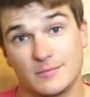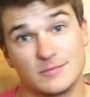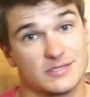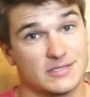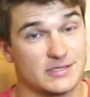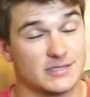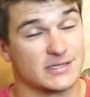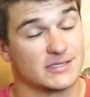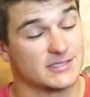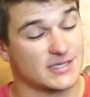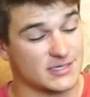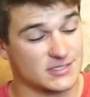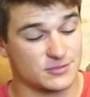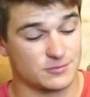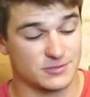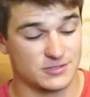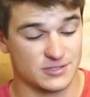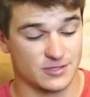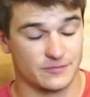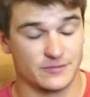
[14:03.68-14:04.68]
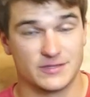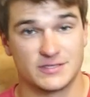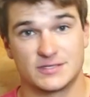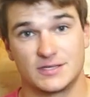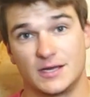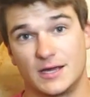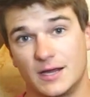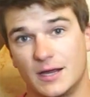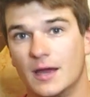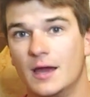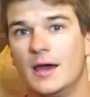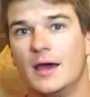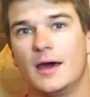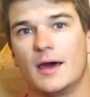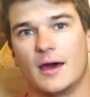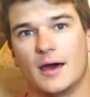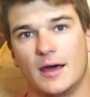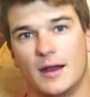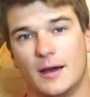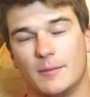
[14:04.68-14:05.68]
to the accessories on this thing.
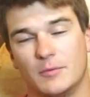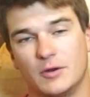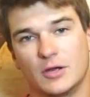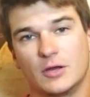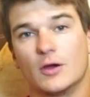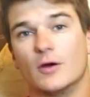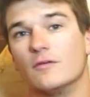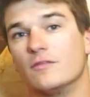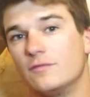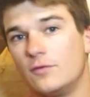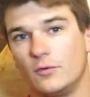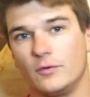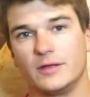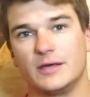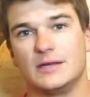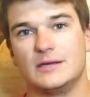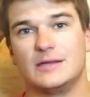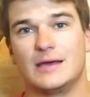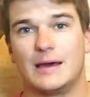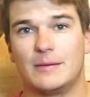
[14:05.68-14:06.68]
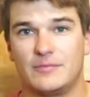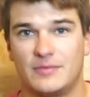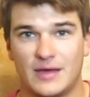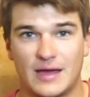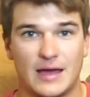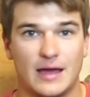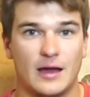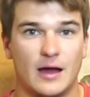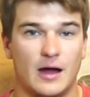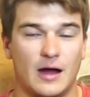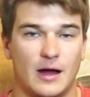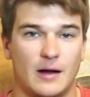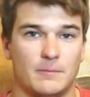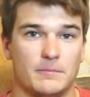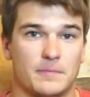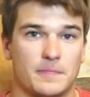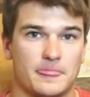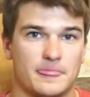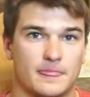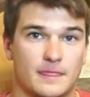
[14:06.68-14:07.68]
And I'm gonna go fully in depth
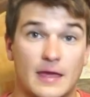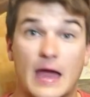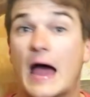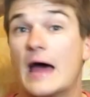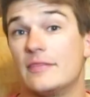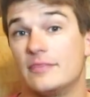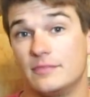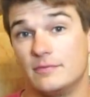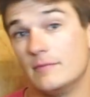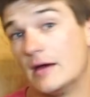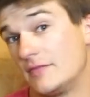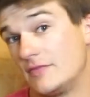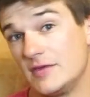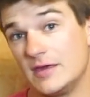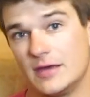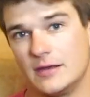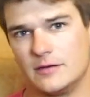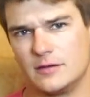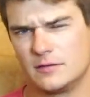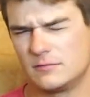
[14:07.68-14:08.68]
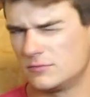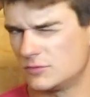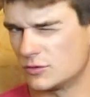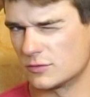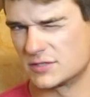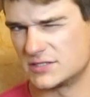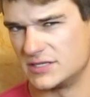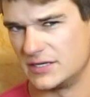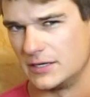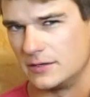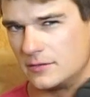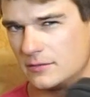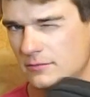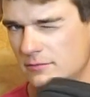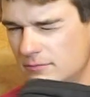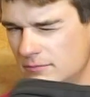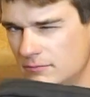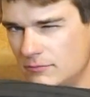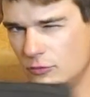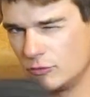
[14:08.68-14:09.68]
at the end, towards the end.
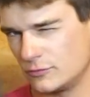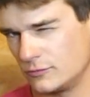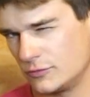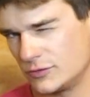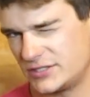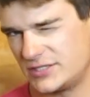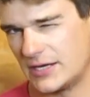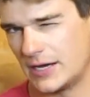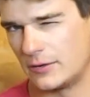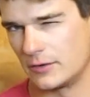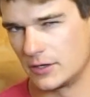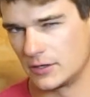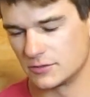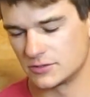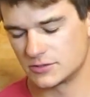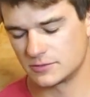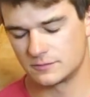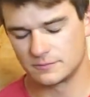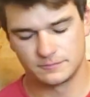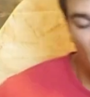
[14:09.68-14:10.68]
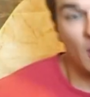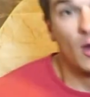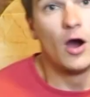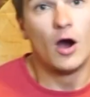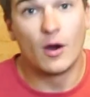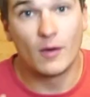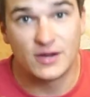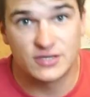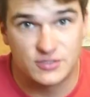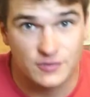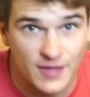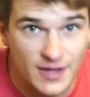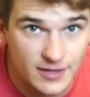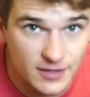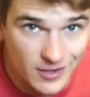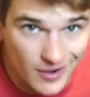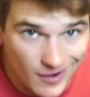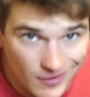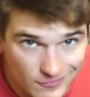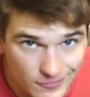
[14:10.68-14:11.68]
We'll see how it goes. All right, so that
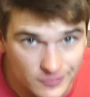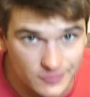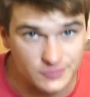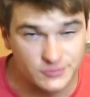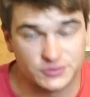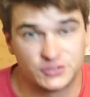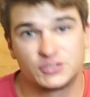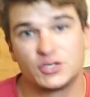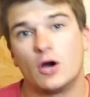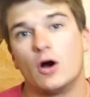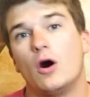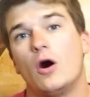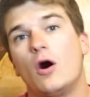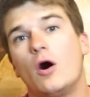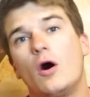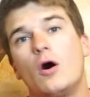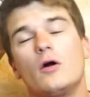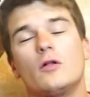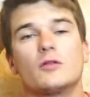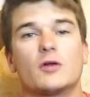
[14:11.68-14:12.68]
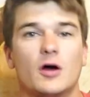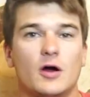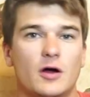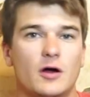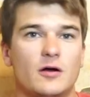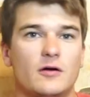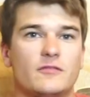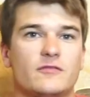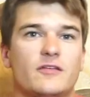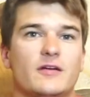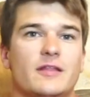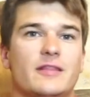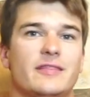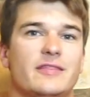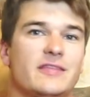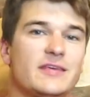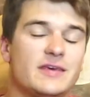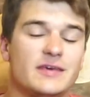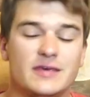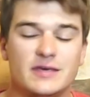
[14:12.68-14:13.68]
covers all of
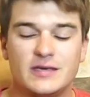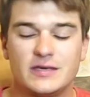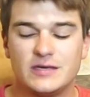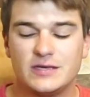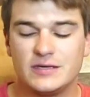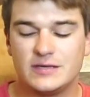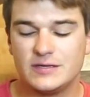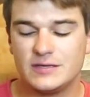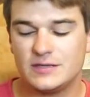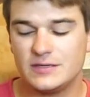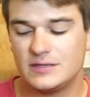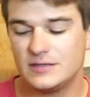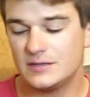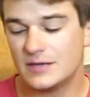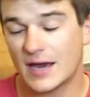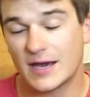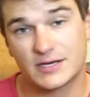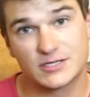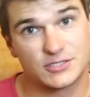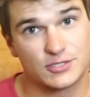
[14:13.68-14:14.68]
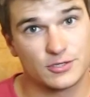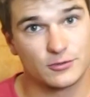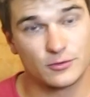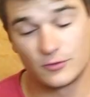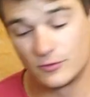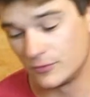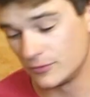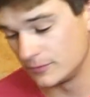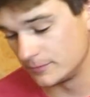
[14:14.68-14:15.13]
the external